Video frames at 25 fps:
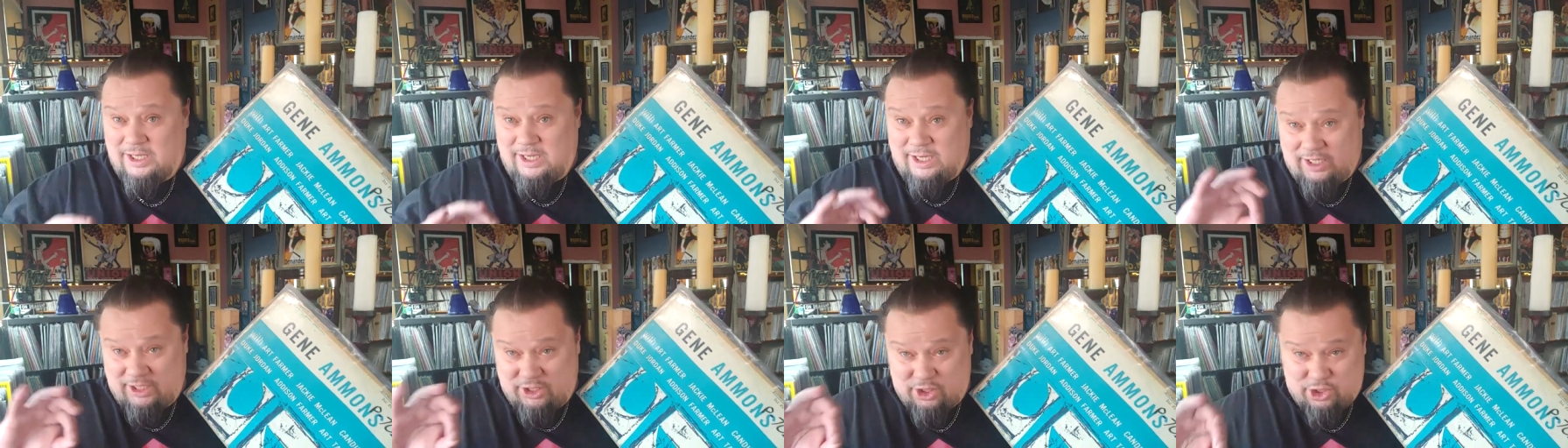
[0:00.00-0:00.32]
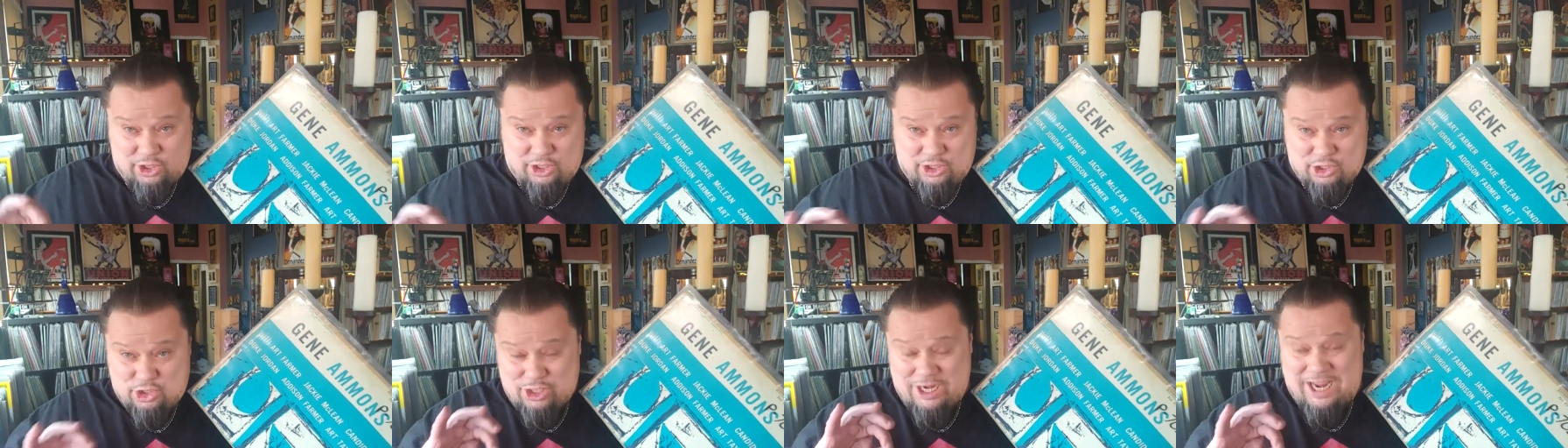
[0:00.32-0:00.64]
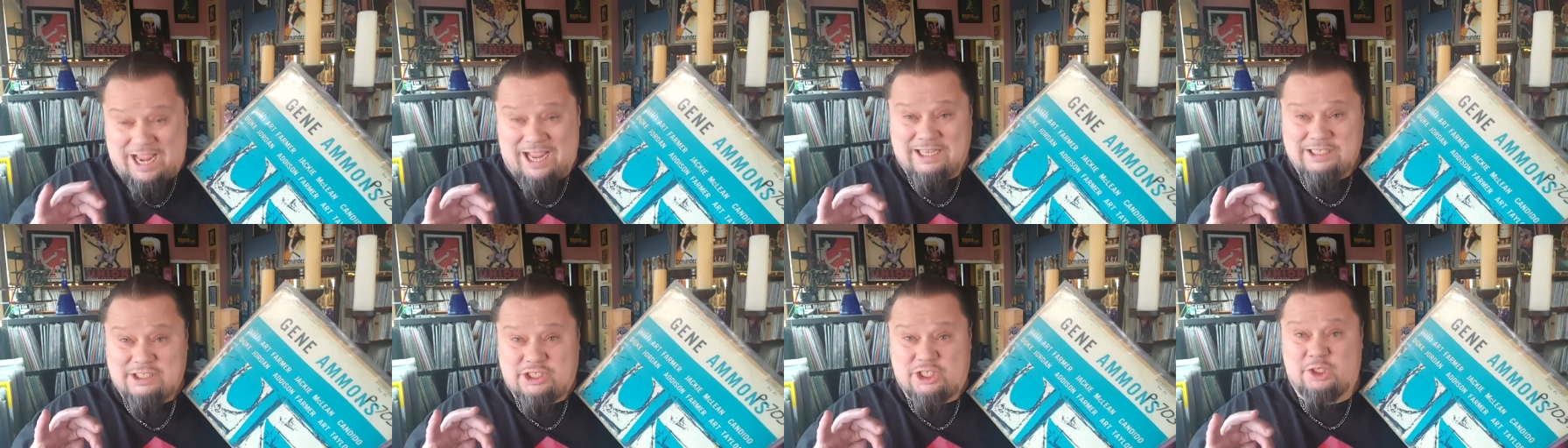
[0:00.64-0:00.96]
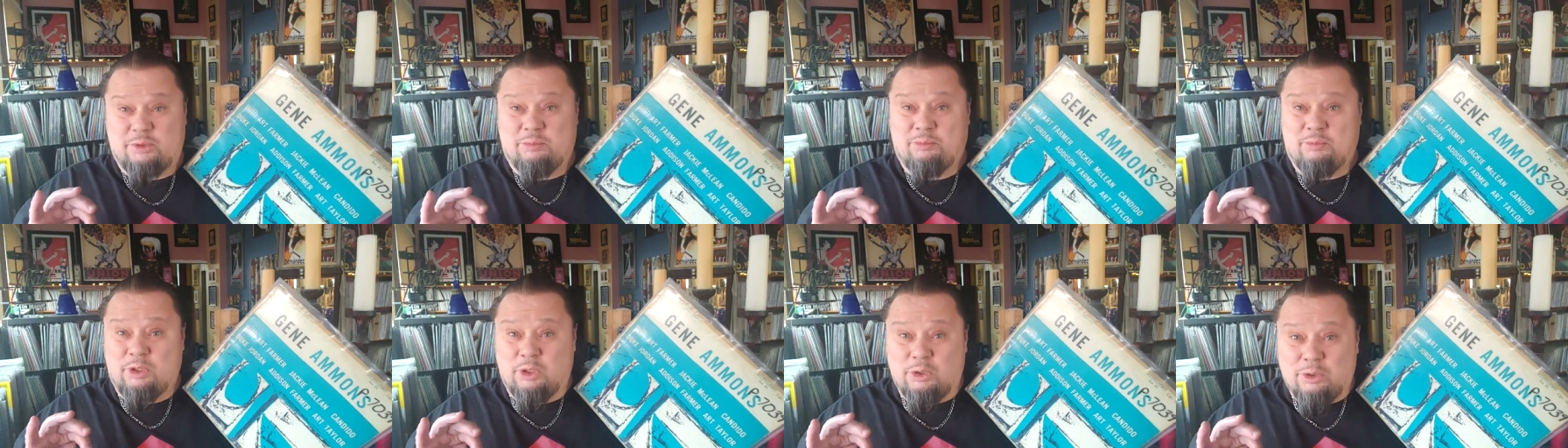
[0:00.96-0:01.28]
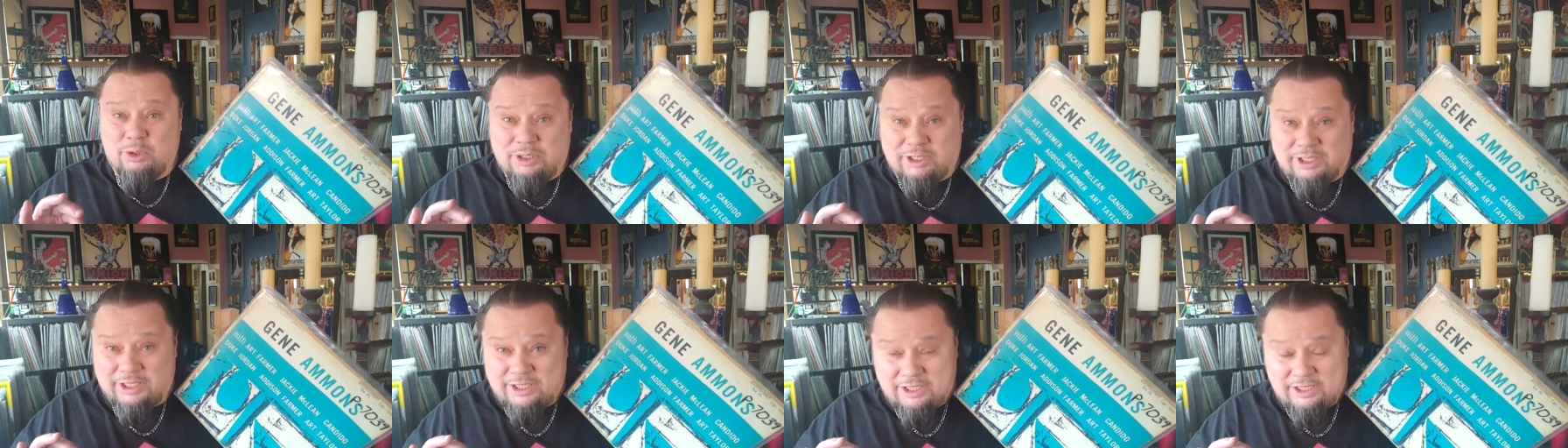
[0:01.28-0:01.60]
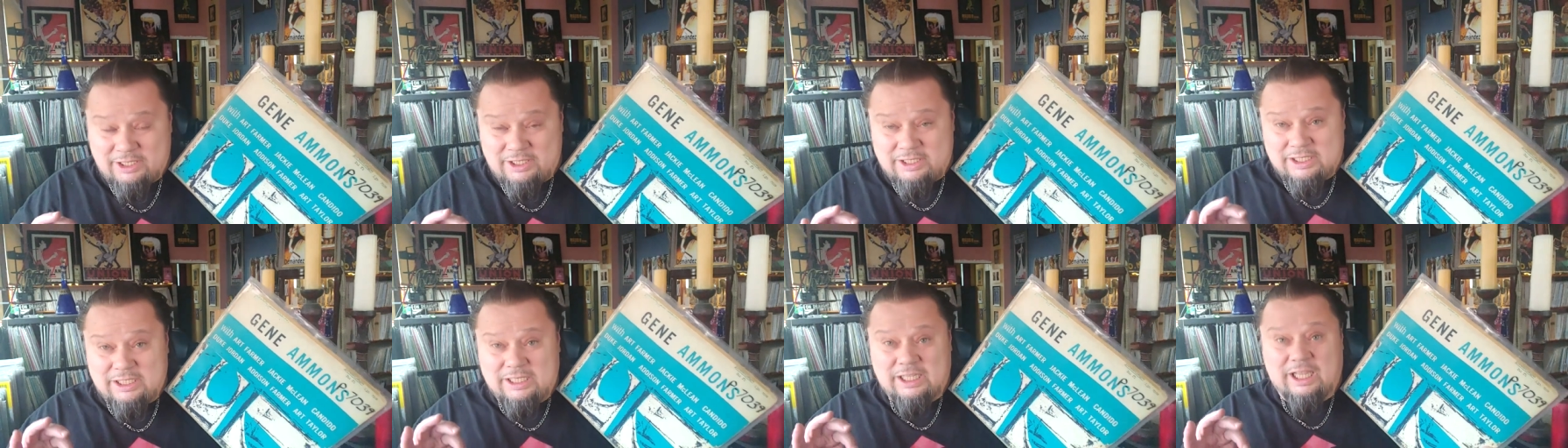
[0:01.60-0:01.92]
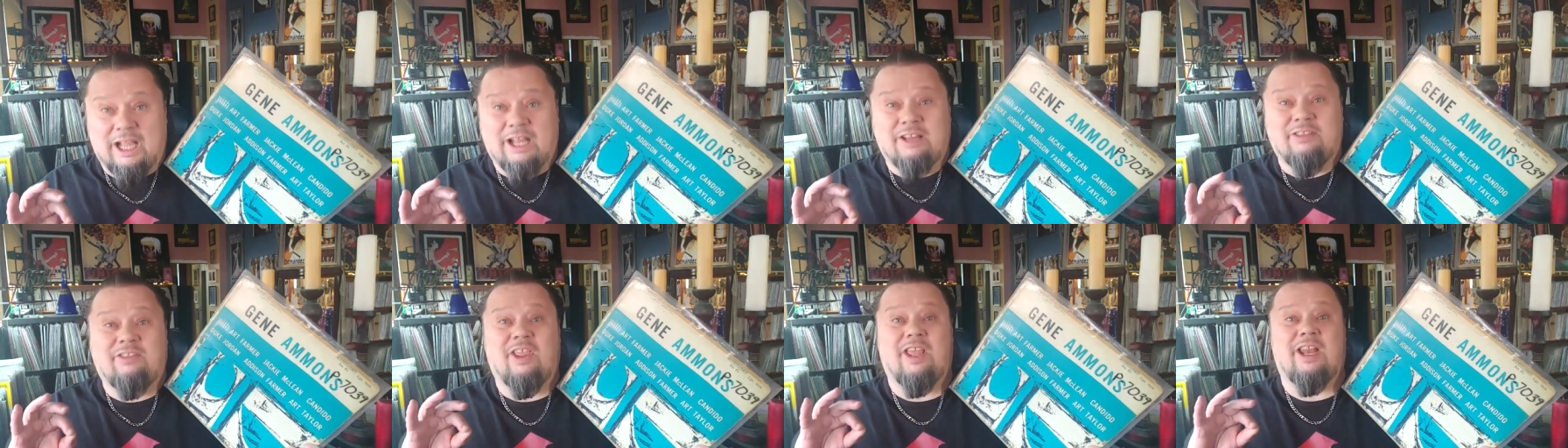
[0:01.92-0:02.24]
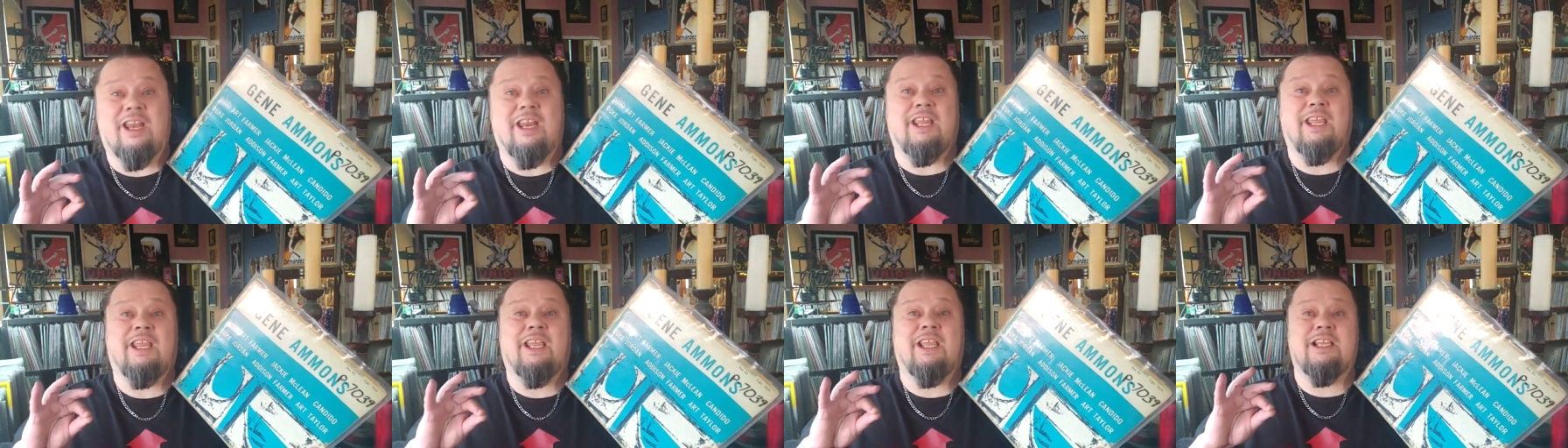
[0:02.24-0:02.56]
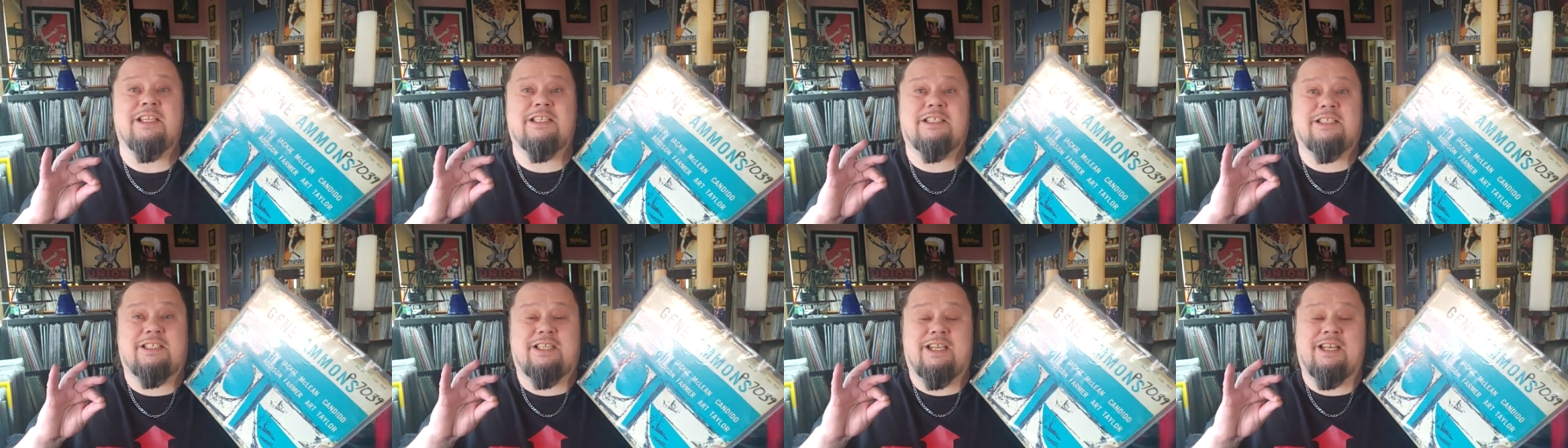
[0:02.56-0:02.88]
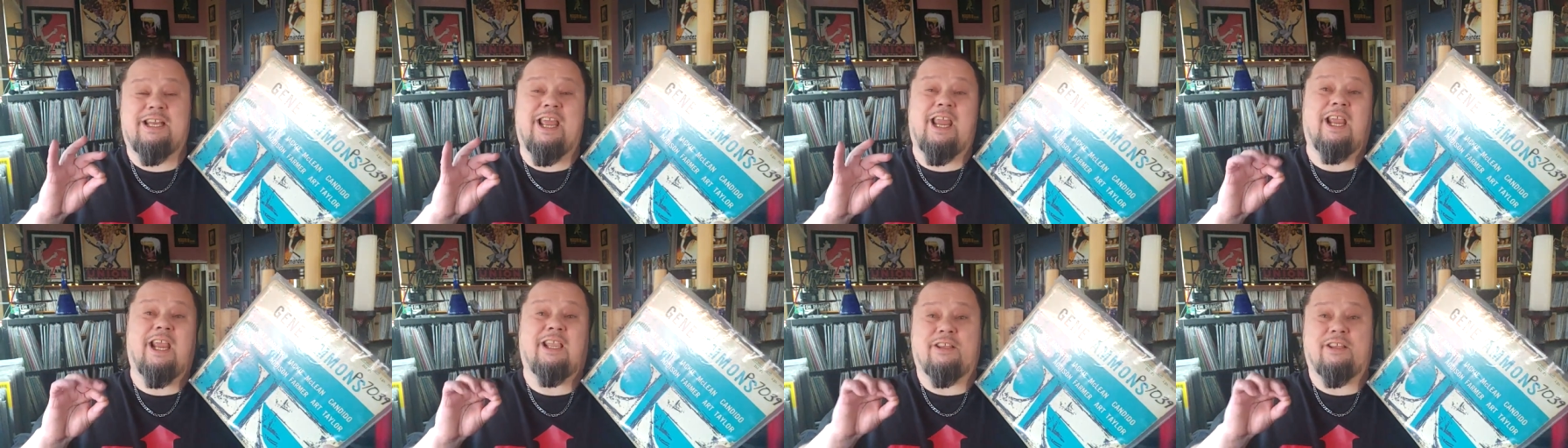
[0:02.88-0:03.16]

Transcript: in the jazz community than he is today